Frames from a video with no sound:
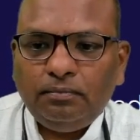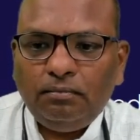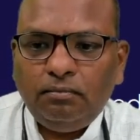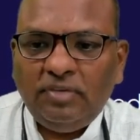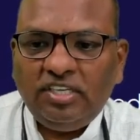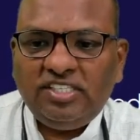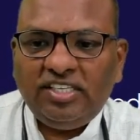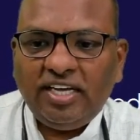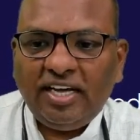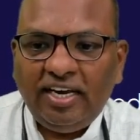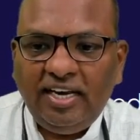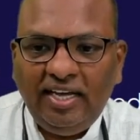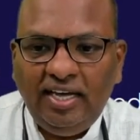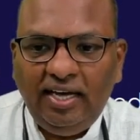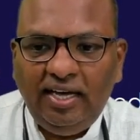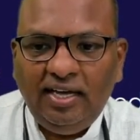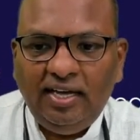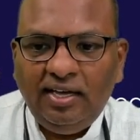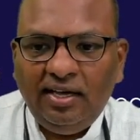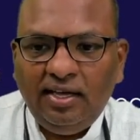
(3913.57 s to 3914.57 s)

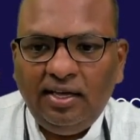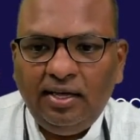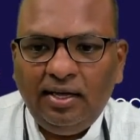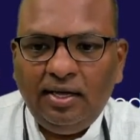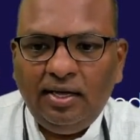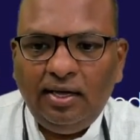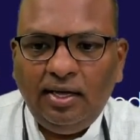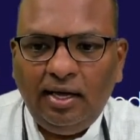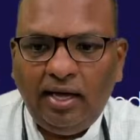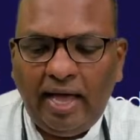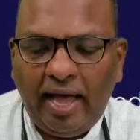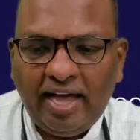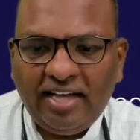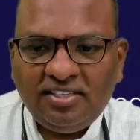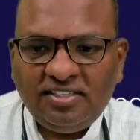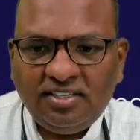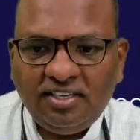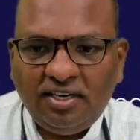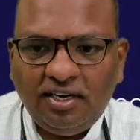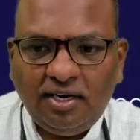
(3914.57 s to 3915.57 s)
Basically,
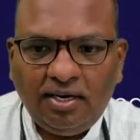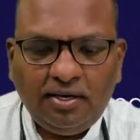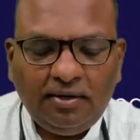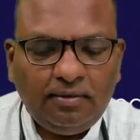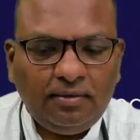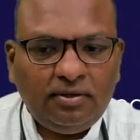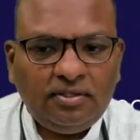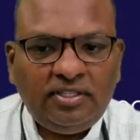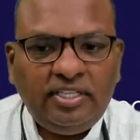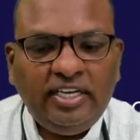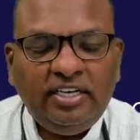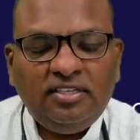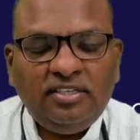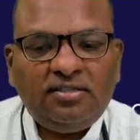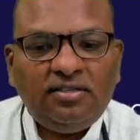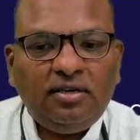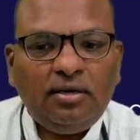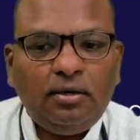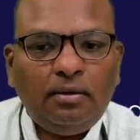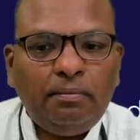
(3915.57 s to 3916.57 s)
as
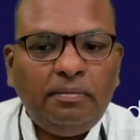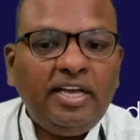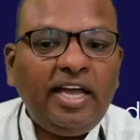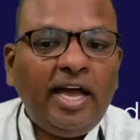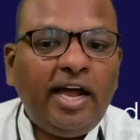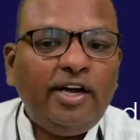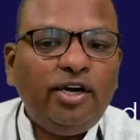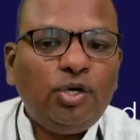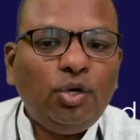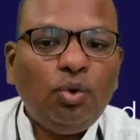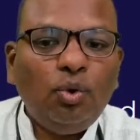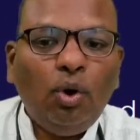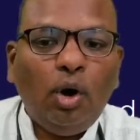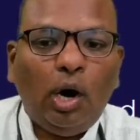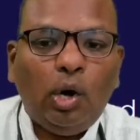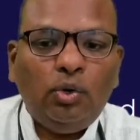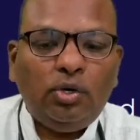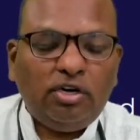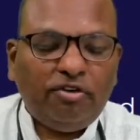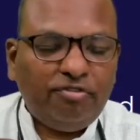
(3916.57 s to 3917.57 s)
things began to
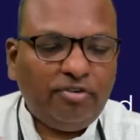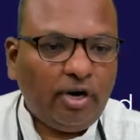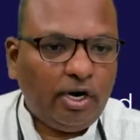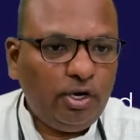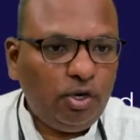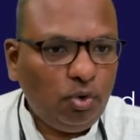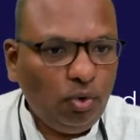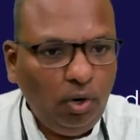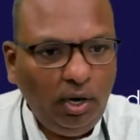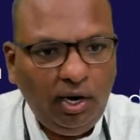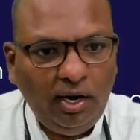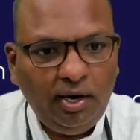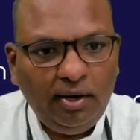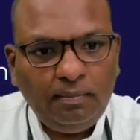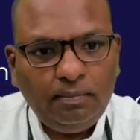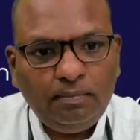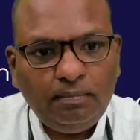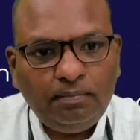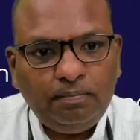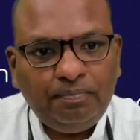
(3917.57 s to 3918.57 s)
go out of control,
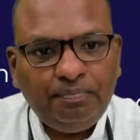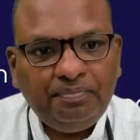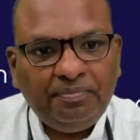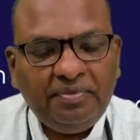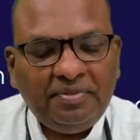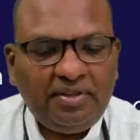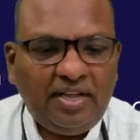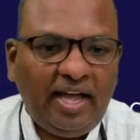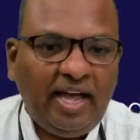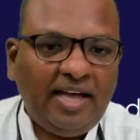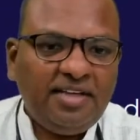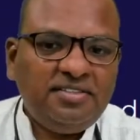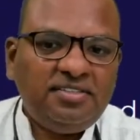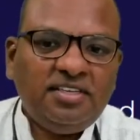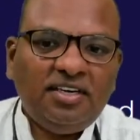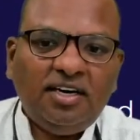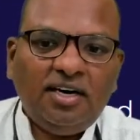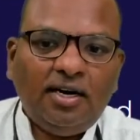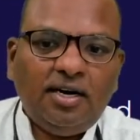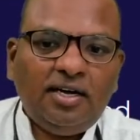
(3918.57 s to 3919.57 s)
as
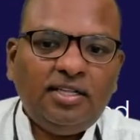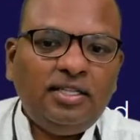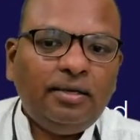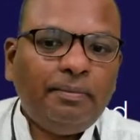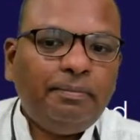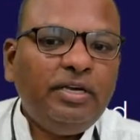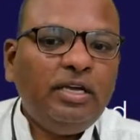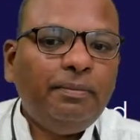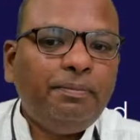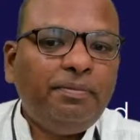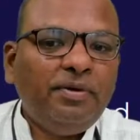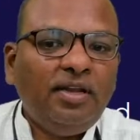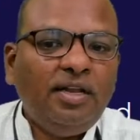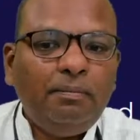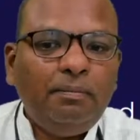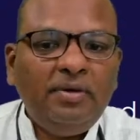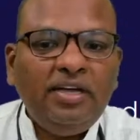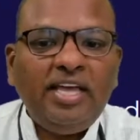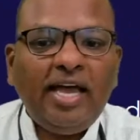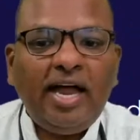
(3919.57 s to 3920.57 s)
the people
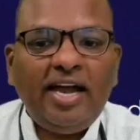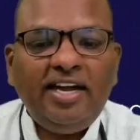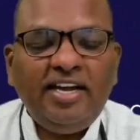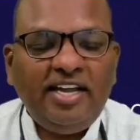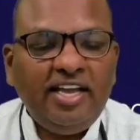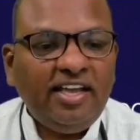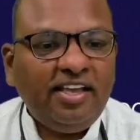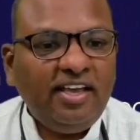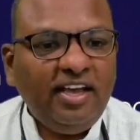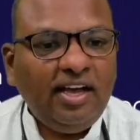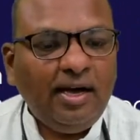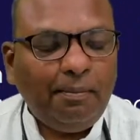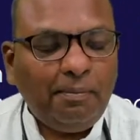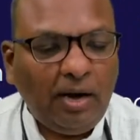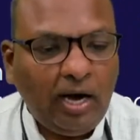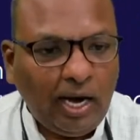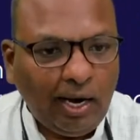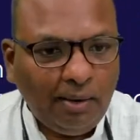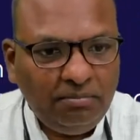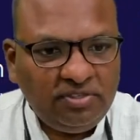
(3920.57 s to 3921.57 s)
began taking up
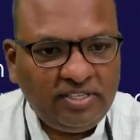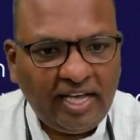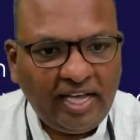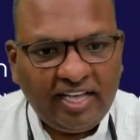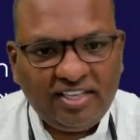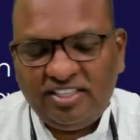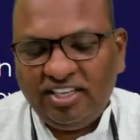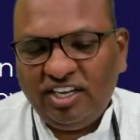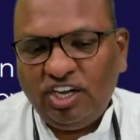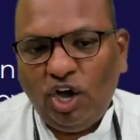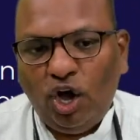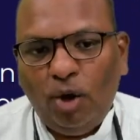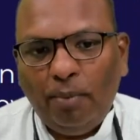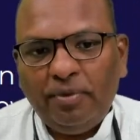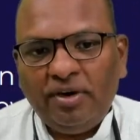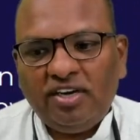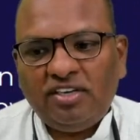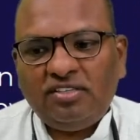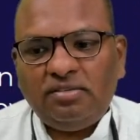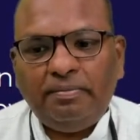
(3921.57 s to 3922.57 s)
arms, as the
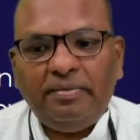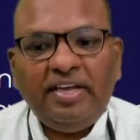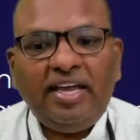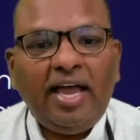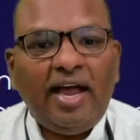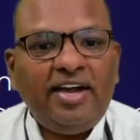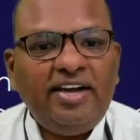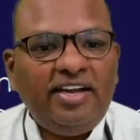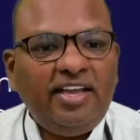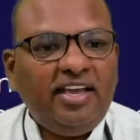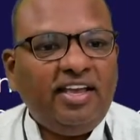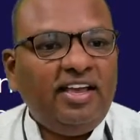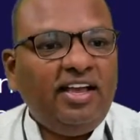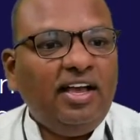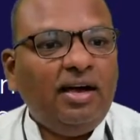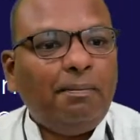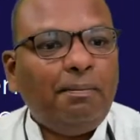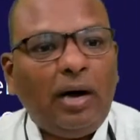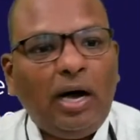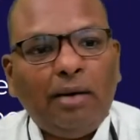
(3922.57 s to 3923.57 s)
commoners began
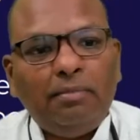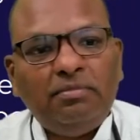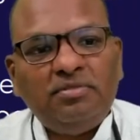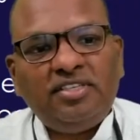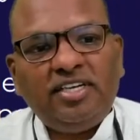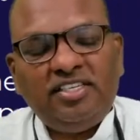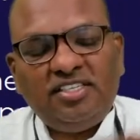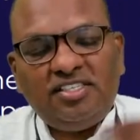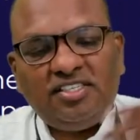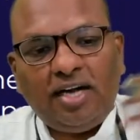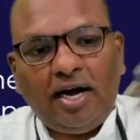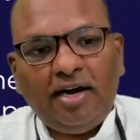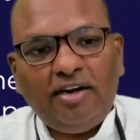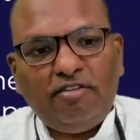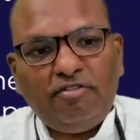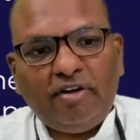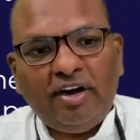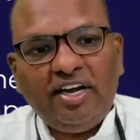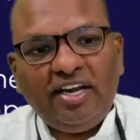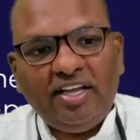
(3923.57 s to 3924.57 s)
taking up arms and start
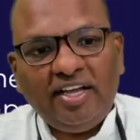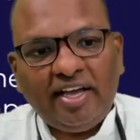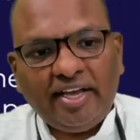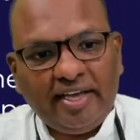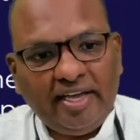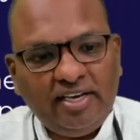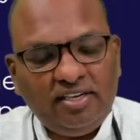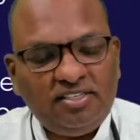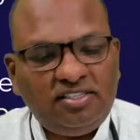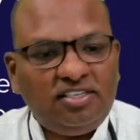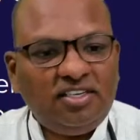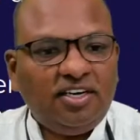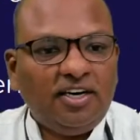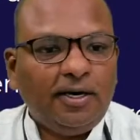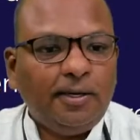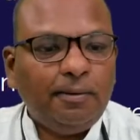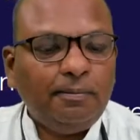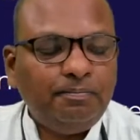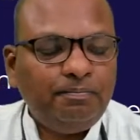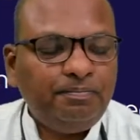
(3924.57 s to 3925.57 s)
fighting against
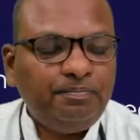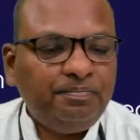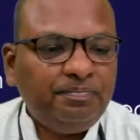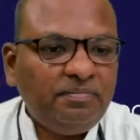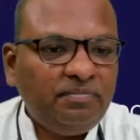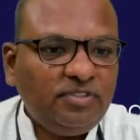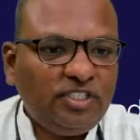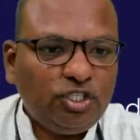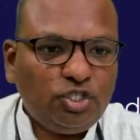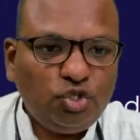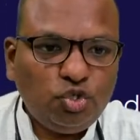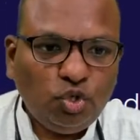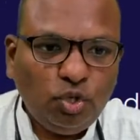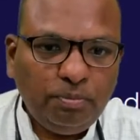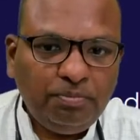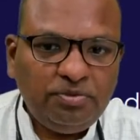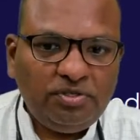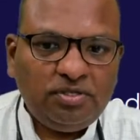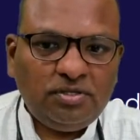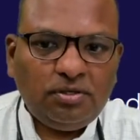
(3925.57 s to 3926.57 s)
the
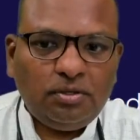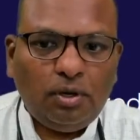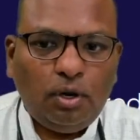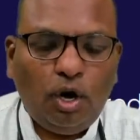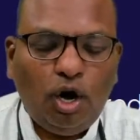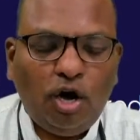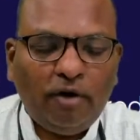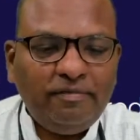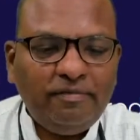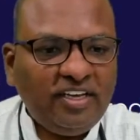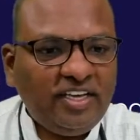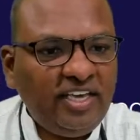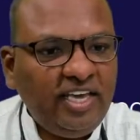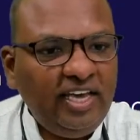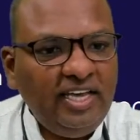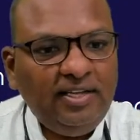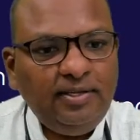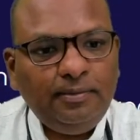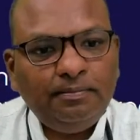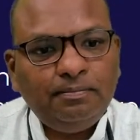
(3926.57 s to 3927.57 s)
troops of the
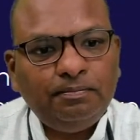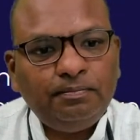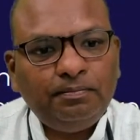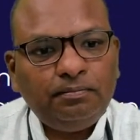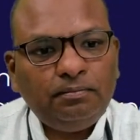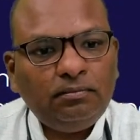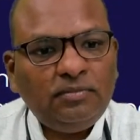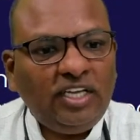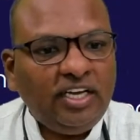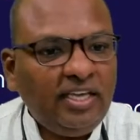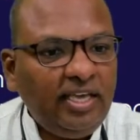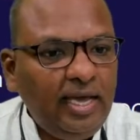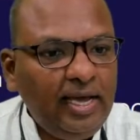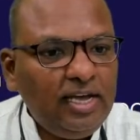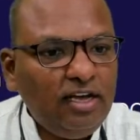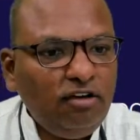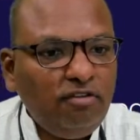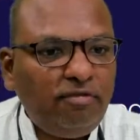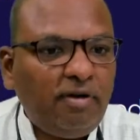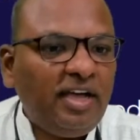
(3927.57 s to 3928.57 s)

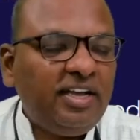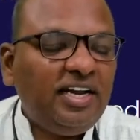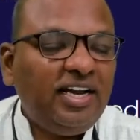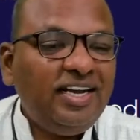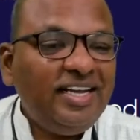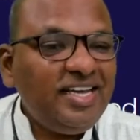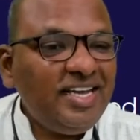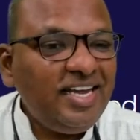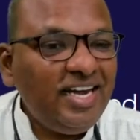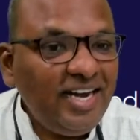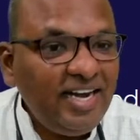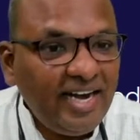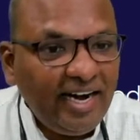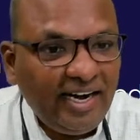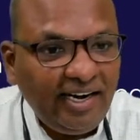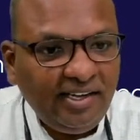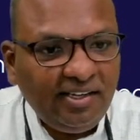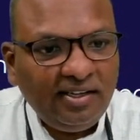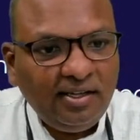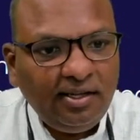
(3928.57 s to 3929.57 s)
king finally
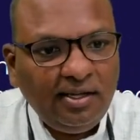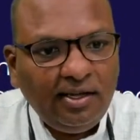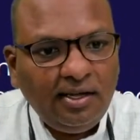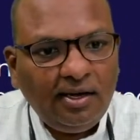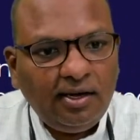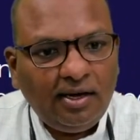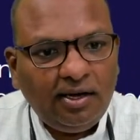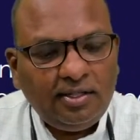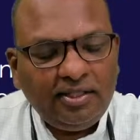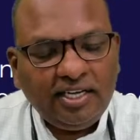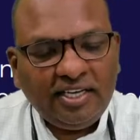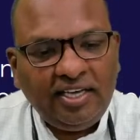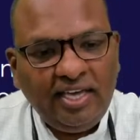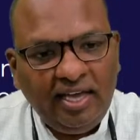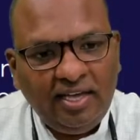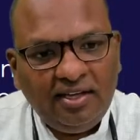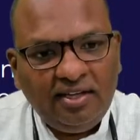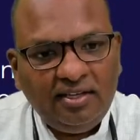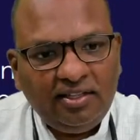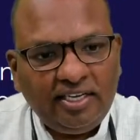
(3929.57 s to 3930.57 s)
yielded. The
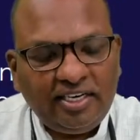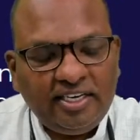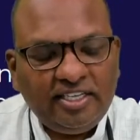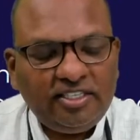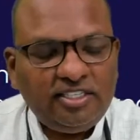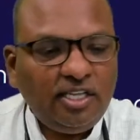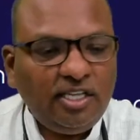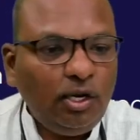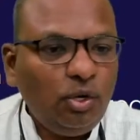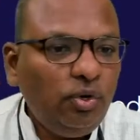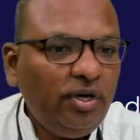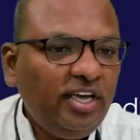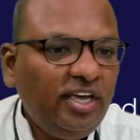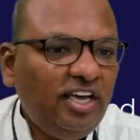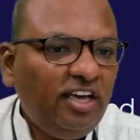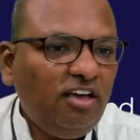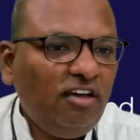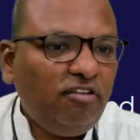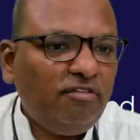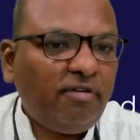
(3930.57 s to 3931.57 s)
king, that is the
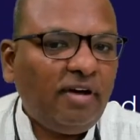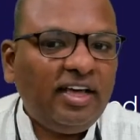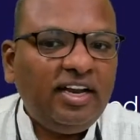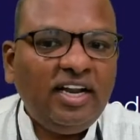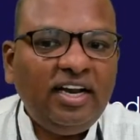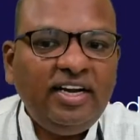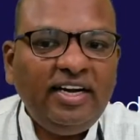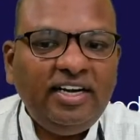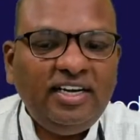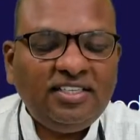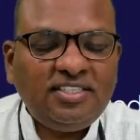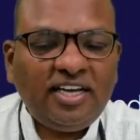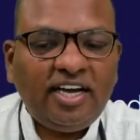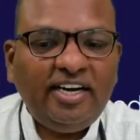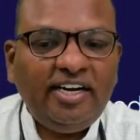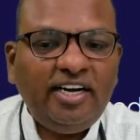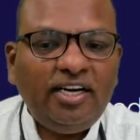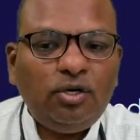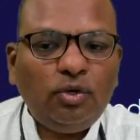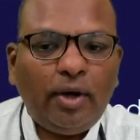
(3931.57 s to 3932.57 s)
Louis, finally
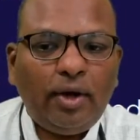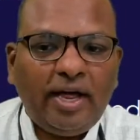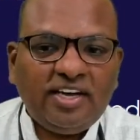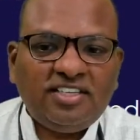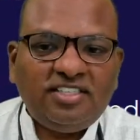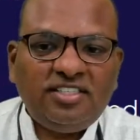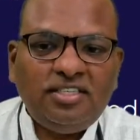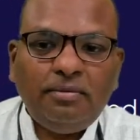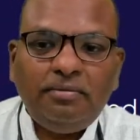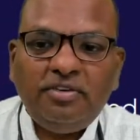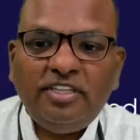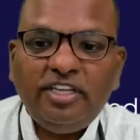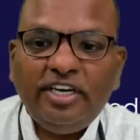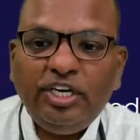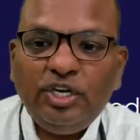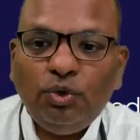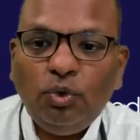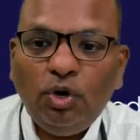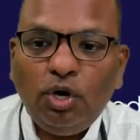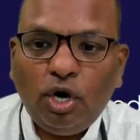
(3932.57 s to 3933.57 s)
decided to accept the
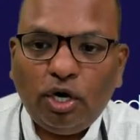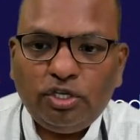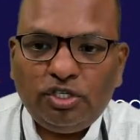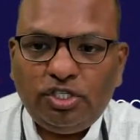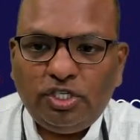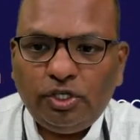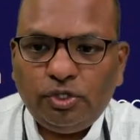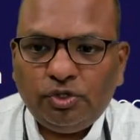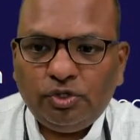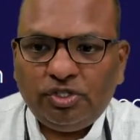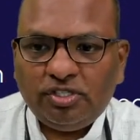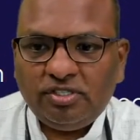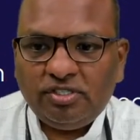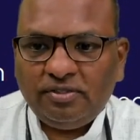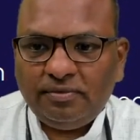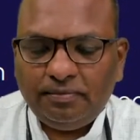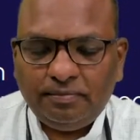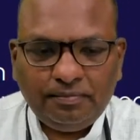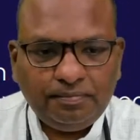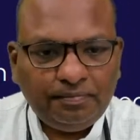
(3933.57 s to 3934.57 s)
new constitution.
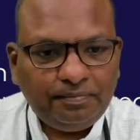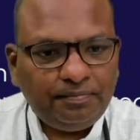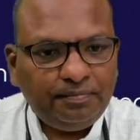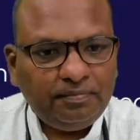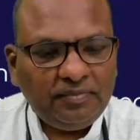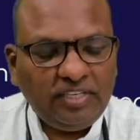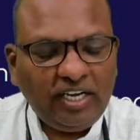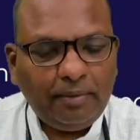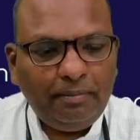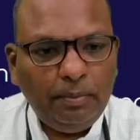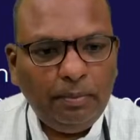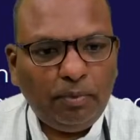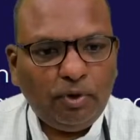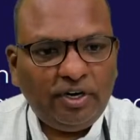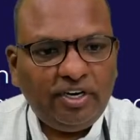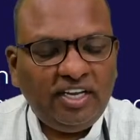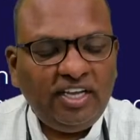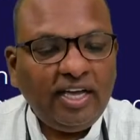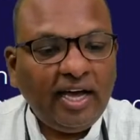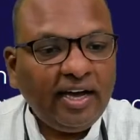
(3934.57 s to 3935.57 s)
Got the
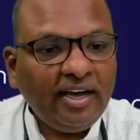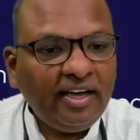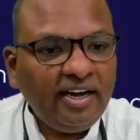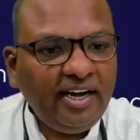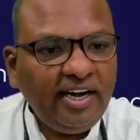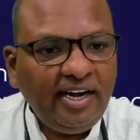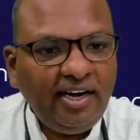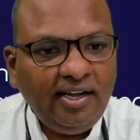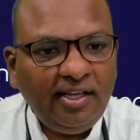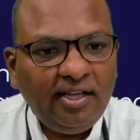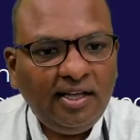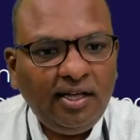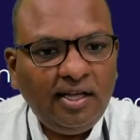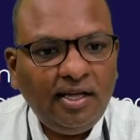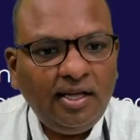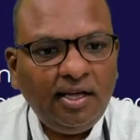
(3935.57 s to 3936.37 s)
point? He agreed